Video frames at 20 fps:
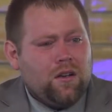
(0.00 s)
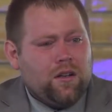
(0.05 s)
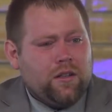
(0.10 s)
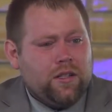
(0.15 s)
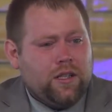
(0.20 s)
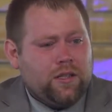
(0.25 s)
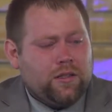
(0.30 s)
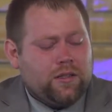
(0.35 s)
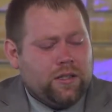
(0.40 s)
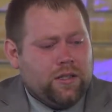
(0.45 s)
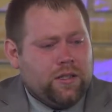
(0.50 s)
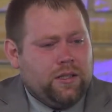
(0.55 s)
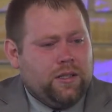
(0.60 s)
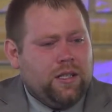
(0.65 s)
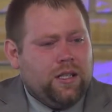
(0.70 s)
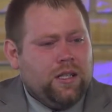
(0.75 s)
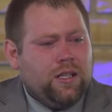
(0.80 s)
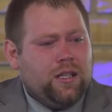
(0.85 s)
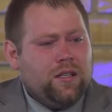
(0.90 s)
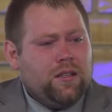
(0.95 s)
And I said,
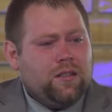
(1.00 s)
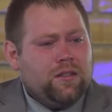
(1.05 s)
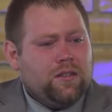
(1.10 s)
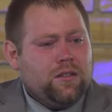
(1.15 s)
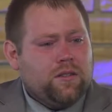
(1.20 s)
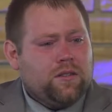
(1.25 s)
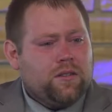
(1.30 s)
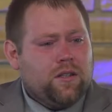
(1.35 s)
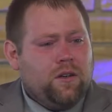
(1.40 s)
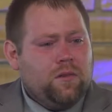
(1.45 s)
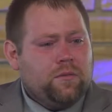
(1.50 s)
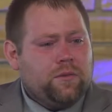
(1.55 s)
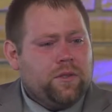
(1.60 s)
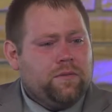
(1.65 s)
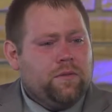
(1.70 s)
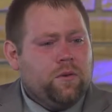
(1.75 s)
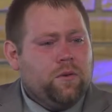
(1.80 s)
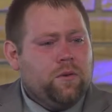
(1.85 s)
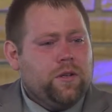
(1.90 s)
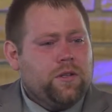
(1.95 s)
the Psalms
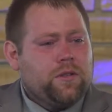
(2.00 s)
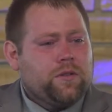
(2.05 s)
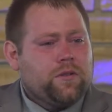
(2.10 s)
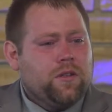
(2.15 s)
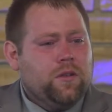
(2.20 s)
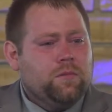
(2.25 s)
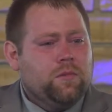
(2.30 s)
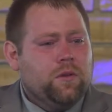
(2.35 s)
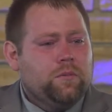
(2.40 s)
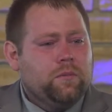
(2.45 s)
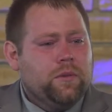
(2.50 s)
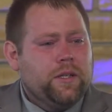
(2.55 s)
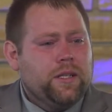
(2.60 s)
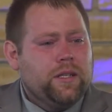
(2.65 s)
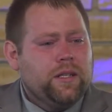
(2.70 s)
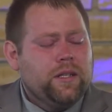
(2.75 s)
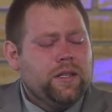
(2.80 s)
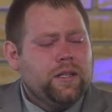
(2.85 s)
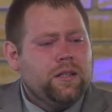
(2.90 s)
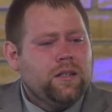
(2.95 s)
have always troubled me
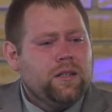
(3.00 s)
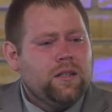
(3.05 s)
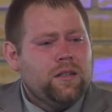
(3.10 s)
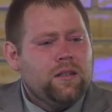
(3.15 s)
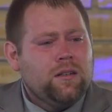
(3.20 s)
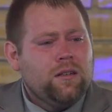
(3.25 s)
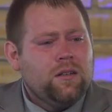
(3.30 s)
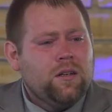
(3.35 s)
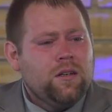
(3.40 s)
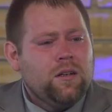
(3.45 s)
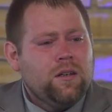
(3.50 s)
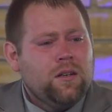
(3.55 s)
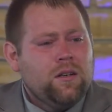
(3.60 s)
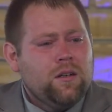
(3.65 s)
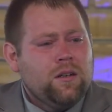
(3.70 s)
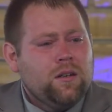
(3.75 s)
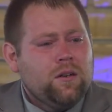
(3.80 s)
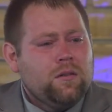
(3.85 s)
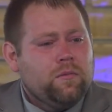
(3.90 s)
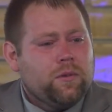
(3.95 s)

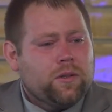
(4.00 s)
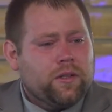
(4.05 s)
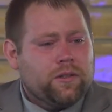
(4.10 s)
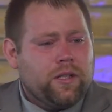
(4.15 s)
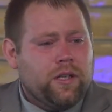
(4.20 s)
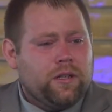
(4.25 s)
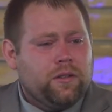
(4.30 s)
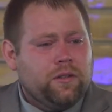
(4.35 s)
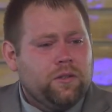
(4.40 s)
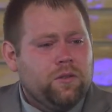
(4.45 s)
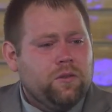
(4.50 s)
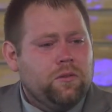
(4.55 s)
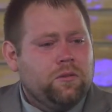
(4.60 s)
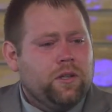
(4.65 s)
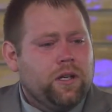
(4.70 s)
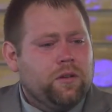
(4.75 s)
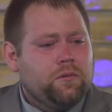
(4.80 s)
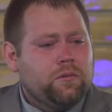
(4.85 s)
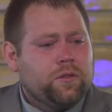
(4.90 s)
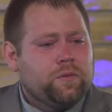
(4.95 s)
because I knew
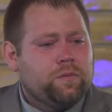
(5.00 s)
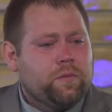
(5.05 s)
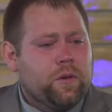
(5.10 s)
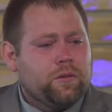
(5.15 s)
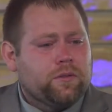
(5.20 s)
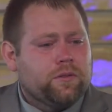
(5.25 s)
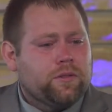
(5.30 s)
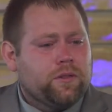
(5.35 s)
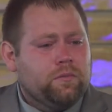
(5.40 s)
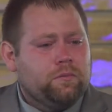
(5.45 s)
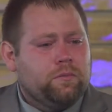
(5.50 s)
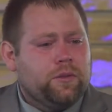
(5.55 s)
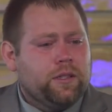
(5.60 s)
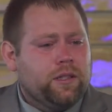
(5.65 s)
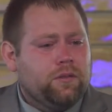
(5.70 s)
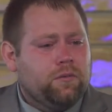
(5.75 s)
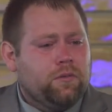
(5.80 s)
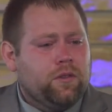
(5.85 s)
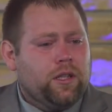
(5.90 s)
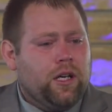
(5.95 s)
that was supposed to be
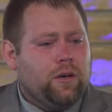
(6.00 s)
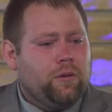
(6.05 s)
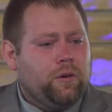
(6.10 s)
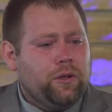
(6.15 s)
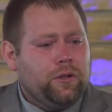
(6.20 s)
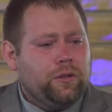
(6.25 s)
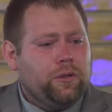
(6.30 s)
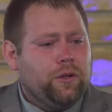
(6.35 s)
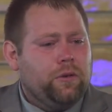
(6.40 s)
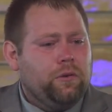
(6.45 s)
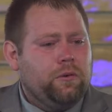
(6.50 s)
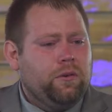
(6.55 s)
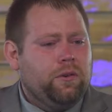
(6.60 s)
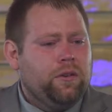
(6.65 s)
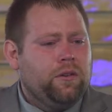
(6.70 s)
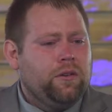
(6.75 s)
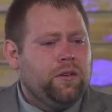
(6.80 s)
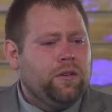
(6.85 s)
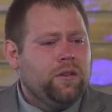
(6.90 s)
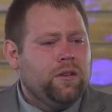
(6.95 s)
what I would do.
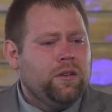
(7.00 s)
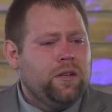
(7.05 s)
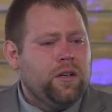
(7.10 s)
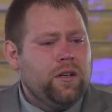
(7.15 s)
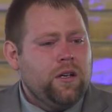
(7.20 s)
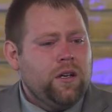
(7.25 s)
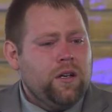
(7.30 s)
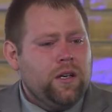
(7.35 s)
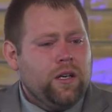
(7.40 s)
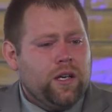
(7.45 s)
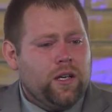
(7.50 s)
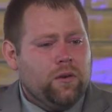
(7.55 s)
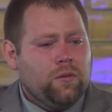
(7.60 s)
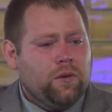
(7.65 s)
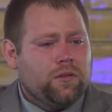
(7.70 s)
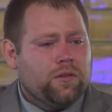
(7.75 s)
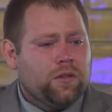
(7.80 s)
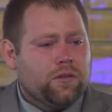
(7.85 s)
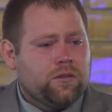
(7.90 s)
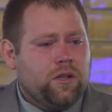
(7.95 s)
He
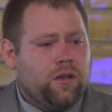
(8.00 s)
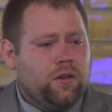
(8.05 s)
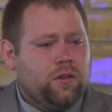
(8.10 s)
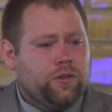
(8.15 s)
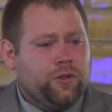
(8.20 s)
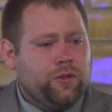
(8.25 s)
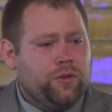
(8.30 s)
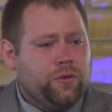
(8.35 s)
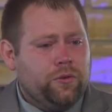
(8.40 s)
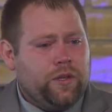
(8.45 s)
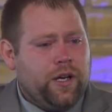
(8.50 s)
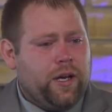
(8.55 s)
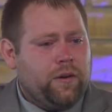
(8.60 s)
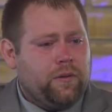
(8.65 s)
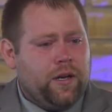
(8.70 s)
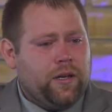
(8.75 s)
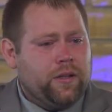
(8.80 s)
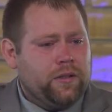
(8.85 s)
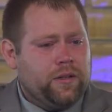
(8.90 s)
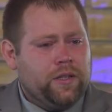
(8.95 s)
wants us all to do that
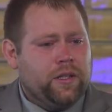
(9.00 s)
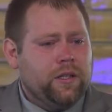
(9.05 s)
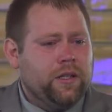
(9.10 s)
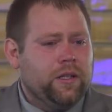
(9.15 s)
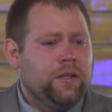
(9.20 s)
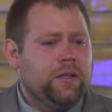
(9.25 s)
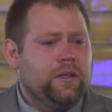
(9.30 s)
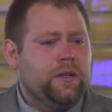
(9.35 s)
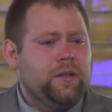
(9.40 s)
right there.